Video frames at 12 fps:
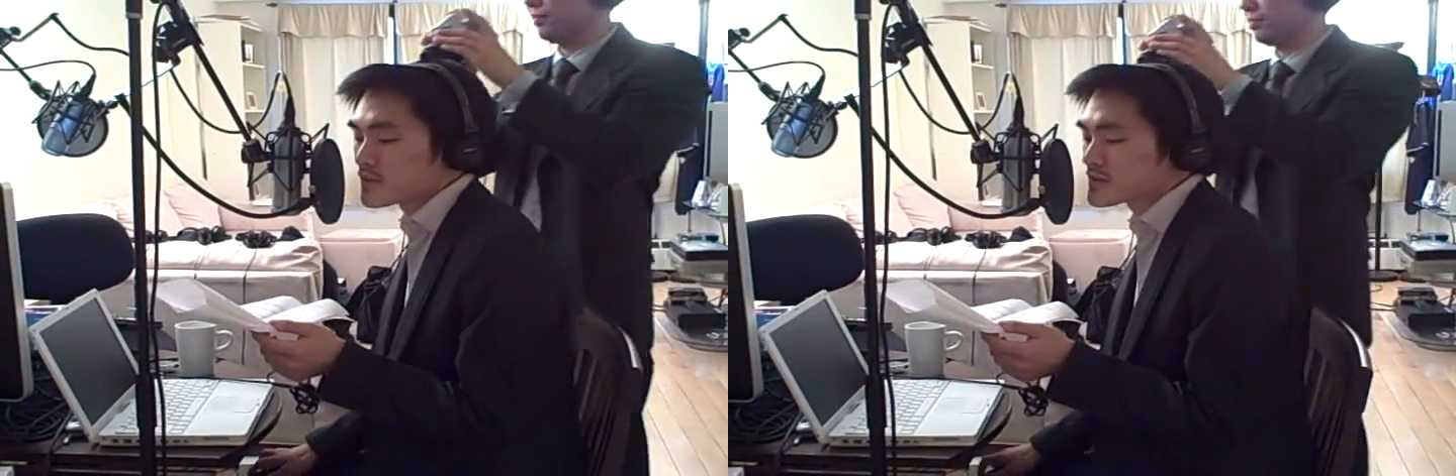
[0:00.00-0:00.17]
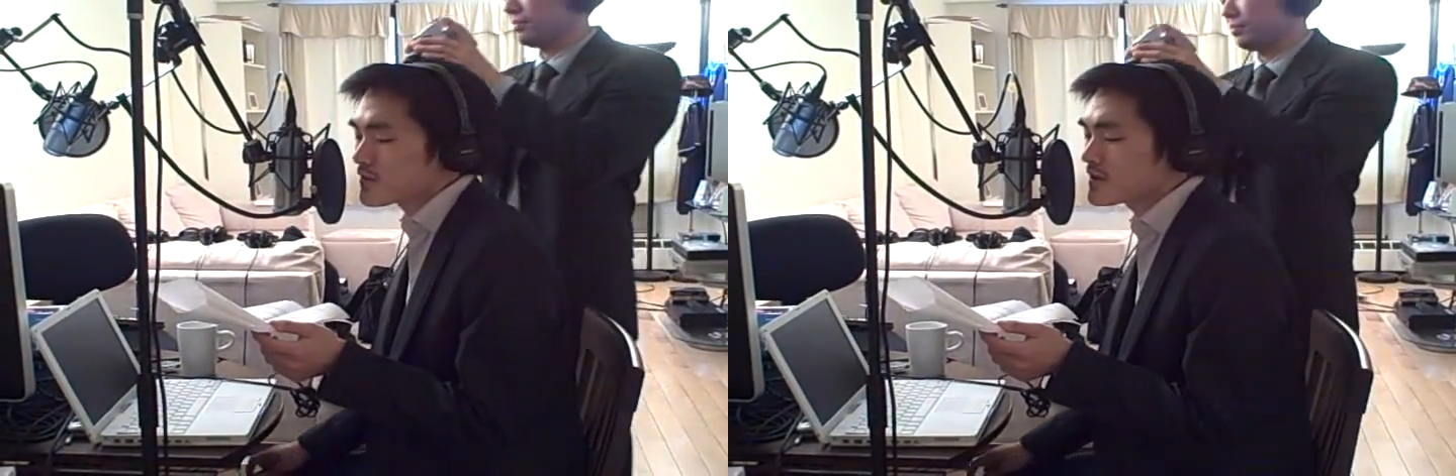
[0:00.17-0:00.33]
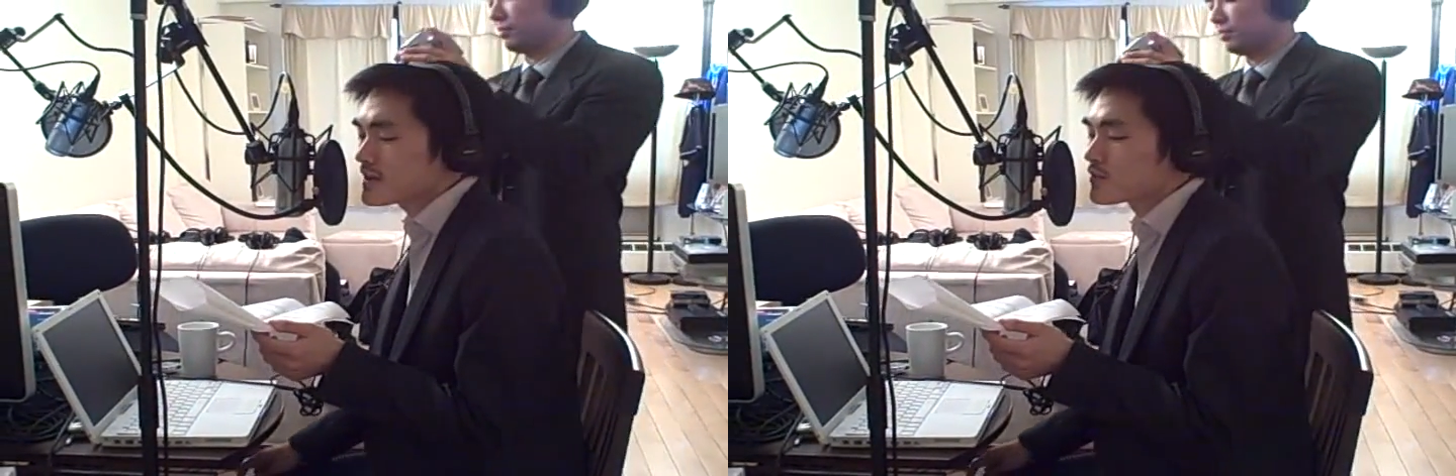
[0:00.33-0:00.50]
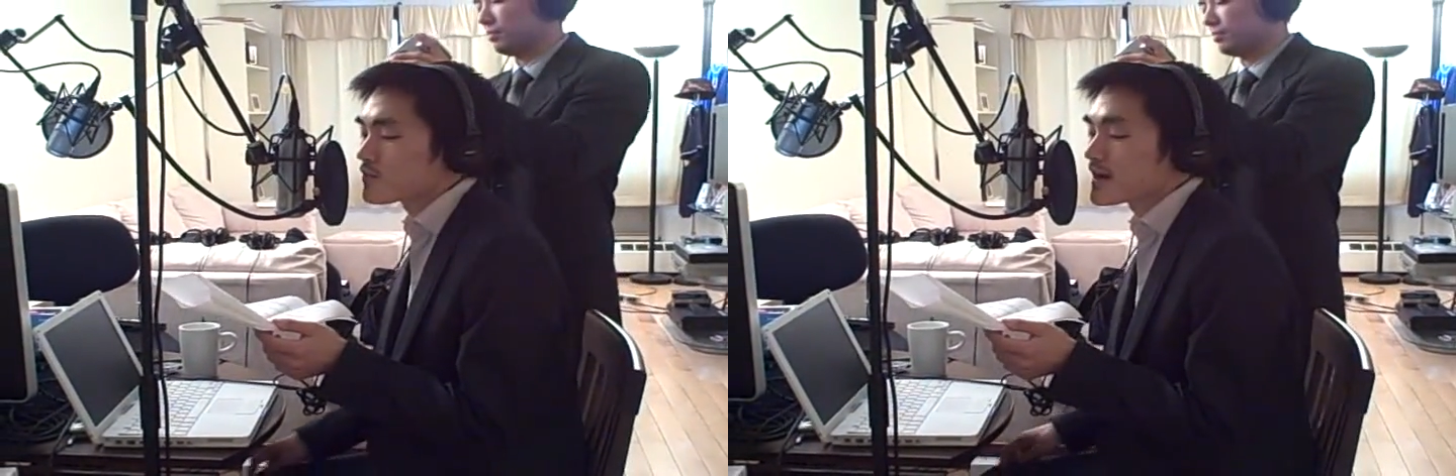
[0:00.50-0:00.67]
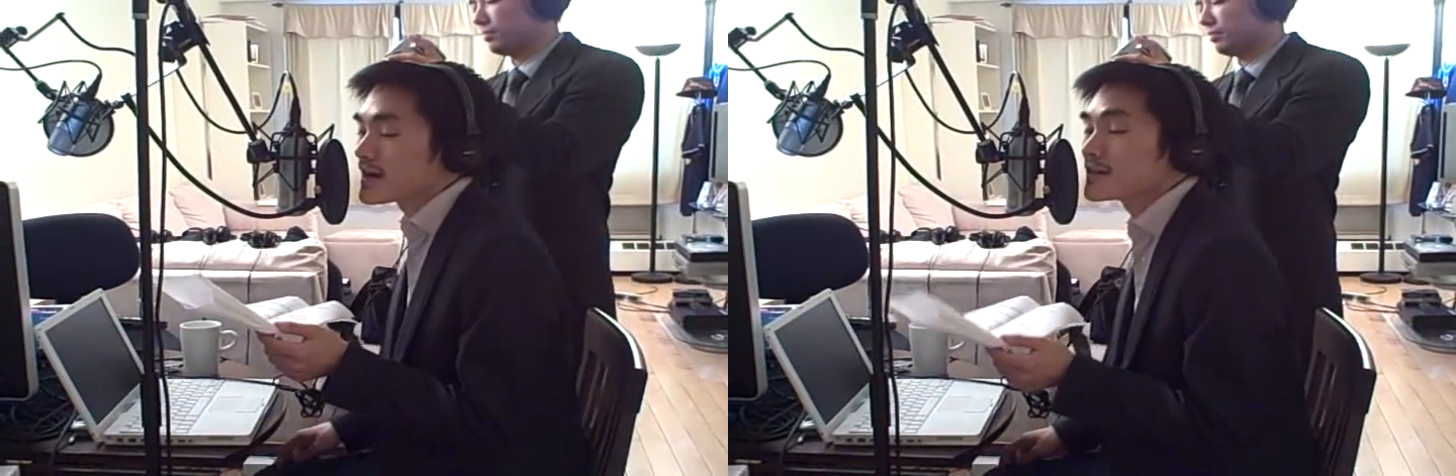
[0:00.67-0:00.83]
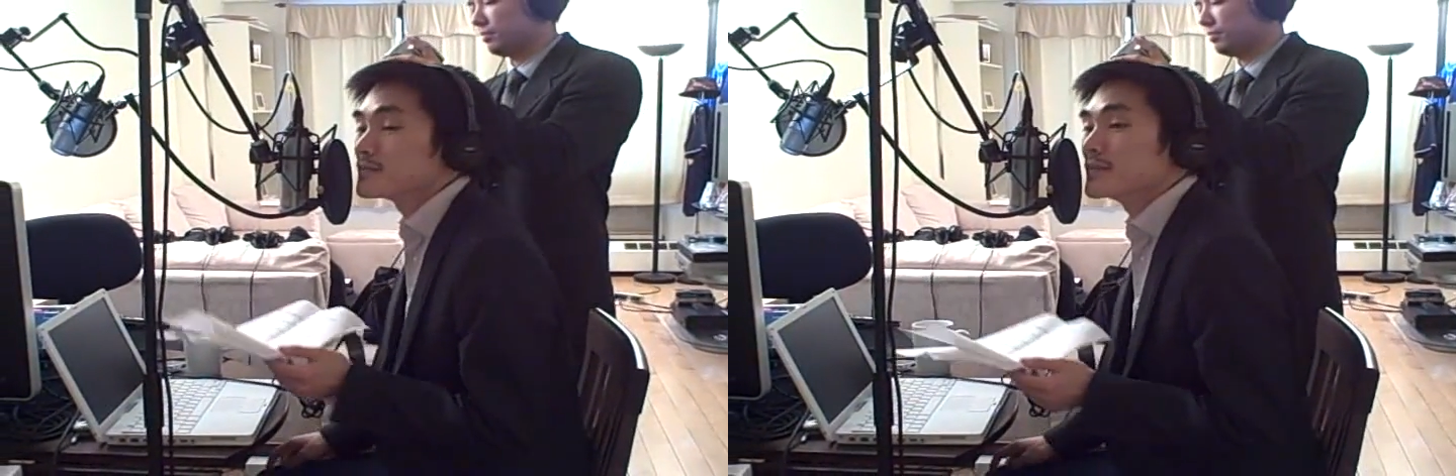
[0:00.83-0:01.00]
Was there any
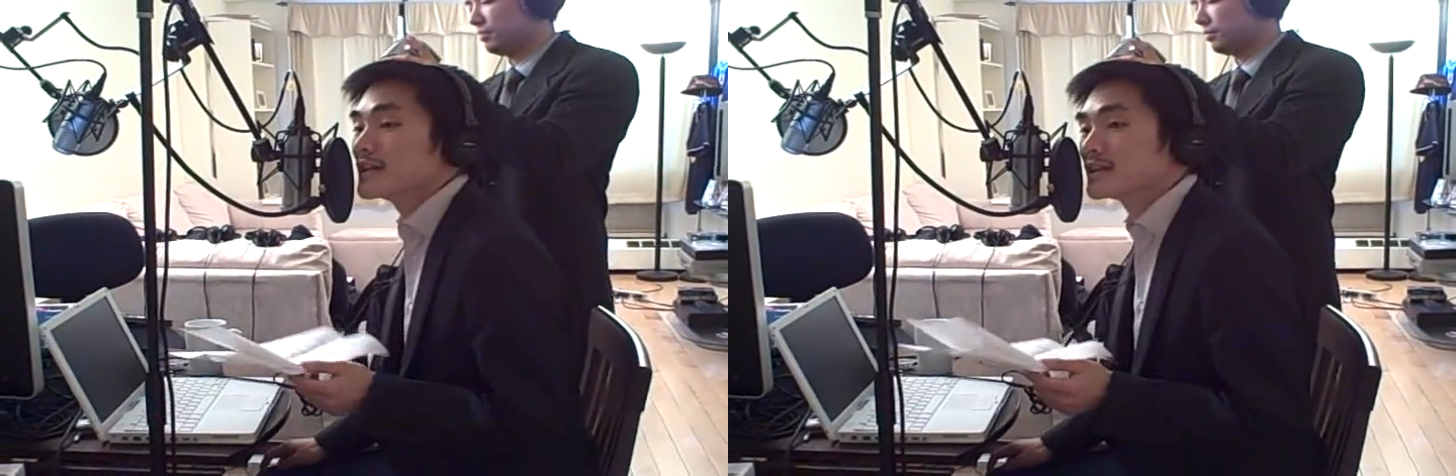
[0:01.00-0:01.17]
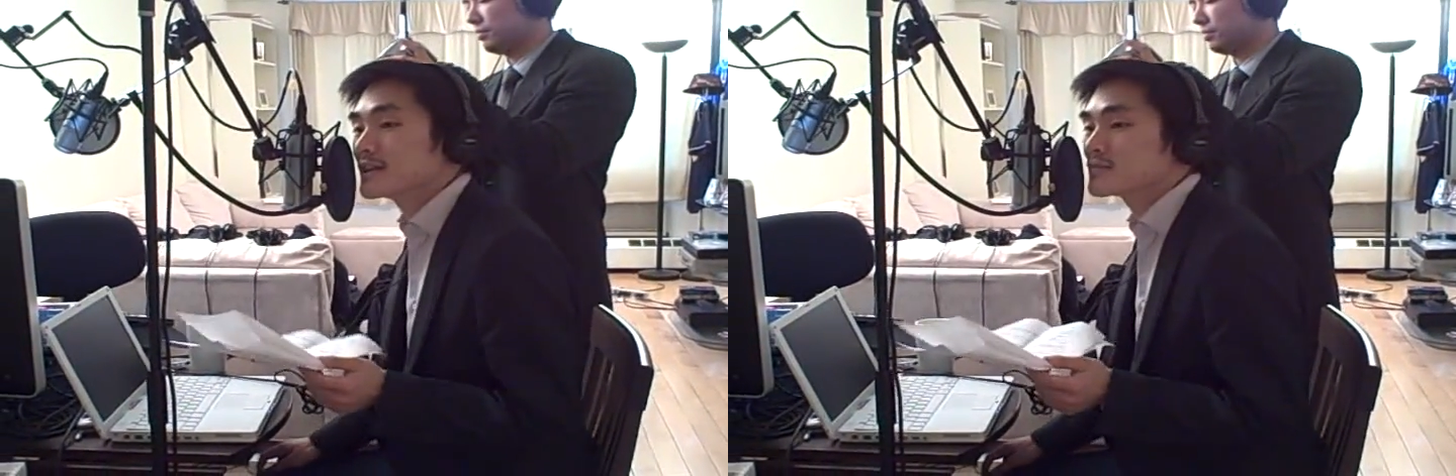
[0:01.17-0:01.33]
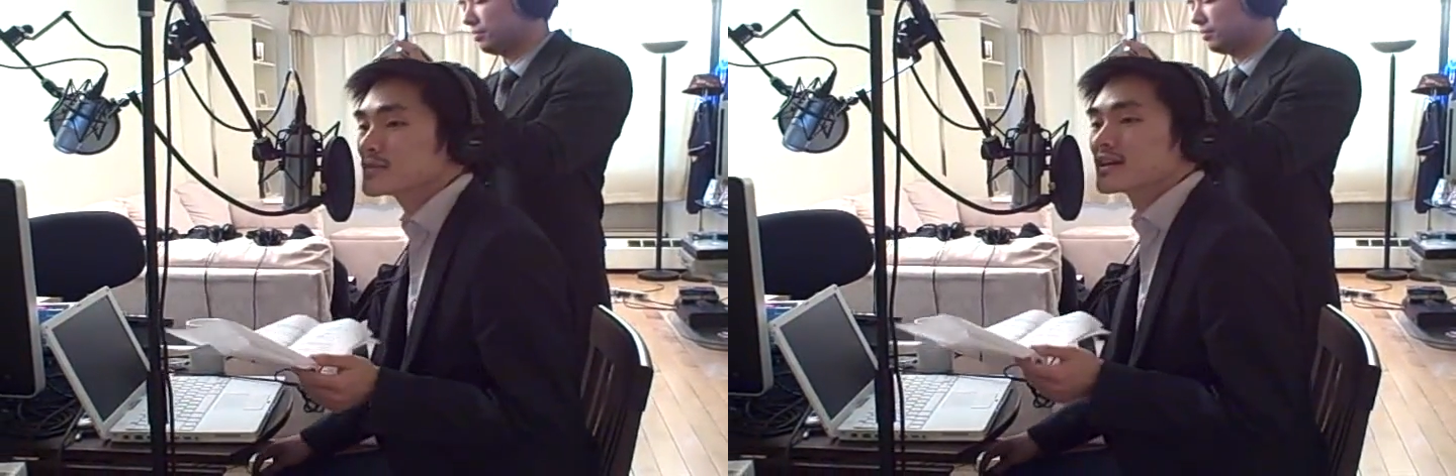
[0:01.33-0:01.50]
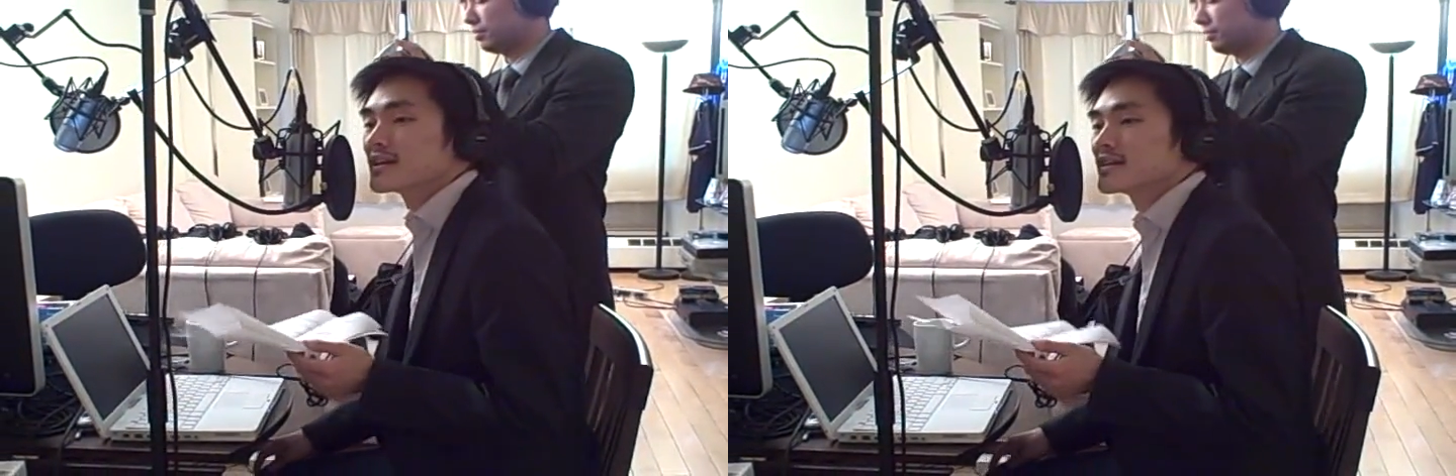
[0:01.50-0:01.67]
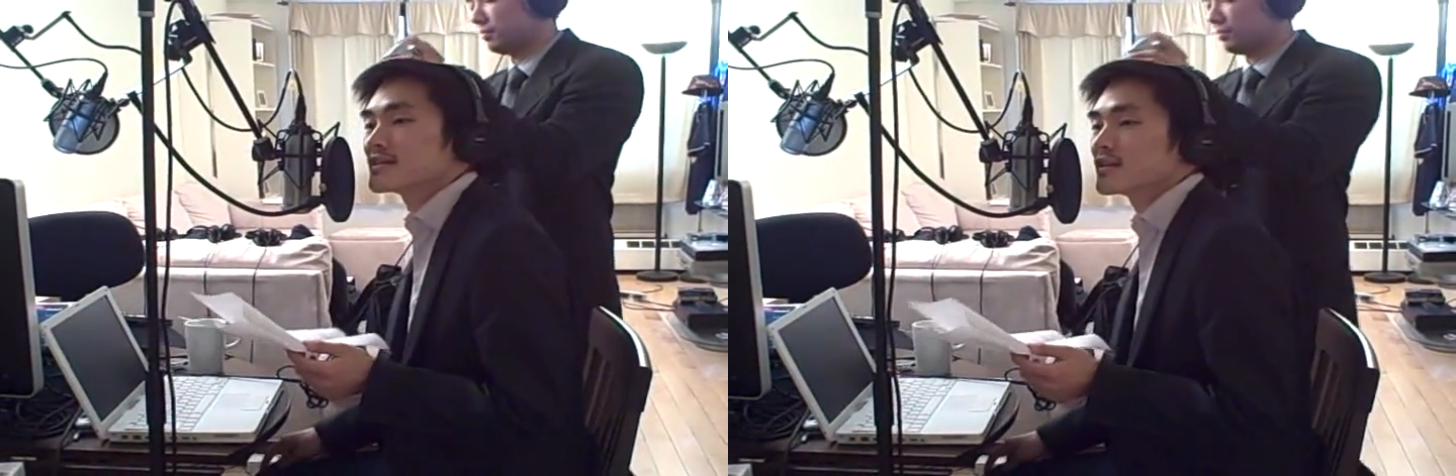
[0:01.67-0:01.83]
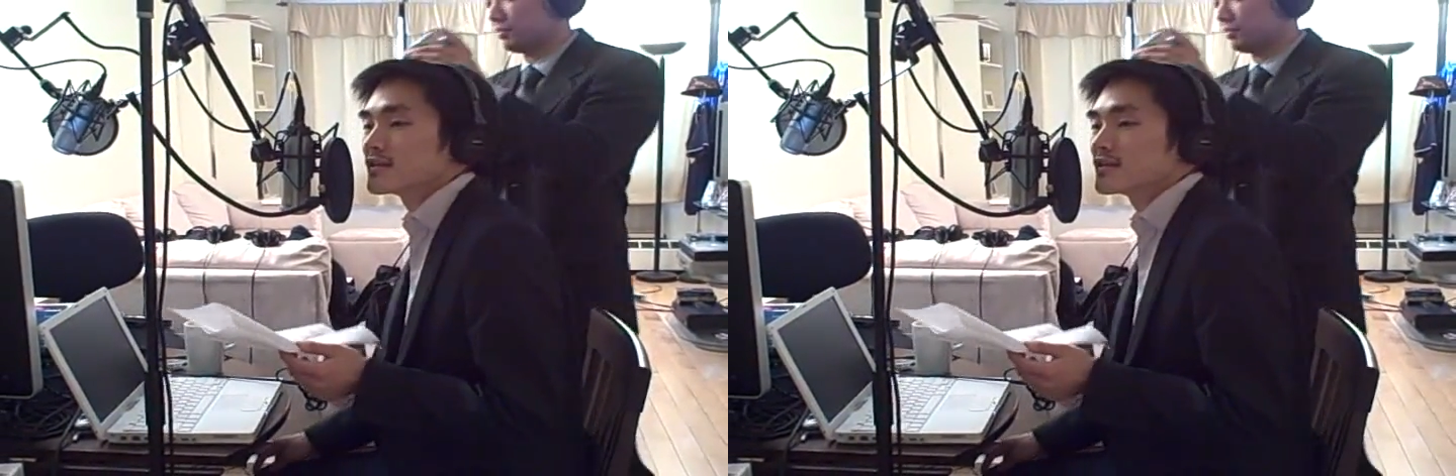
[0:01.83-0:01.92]
grand meaning behind